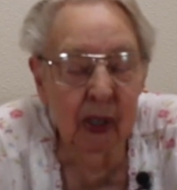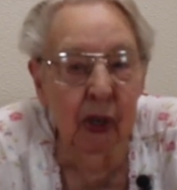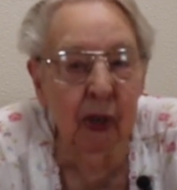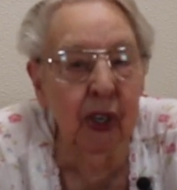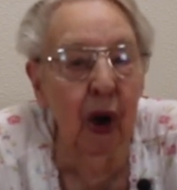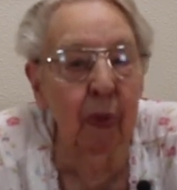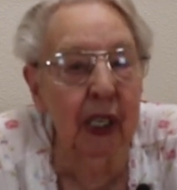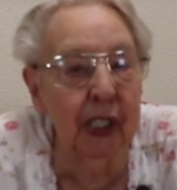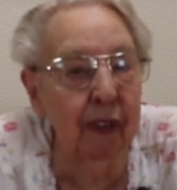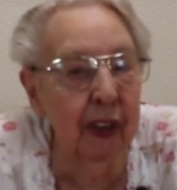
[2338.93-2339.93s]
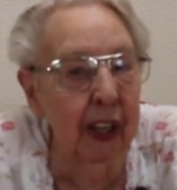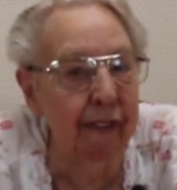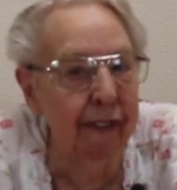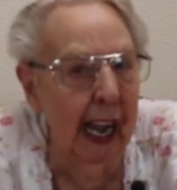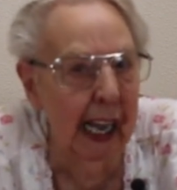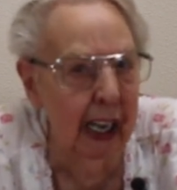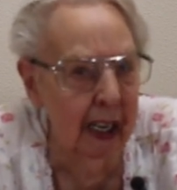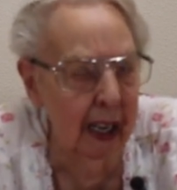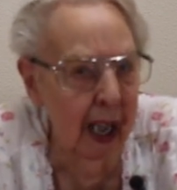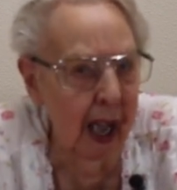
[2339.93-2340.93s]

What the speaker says: So much for the fire.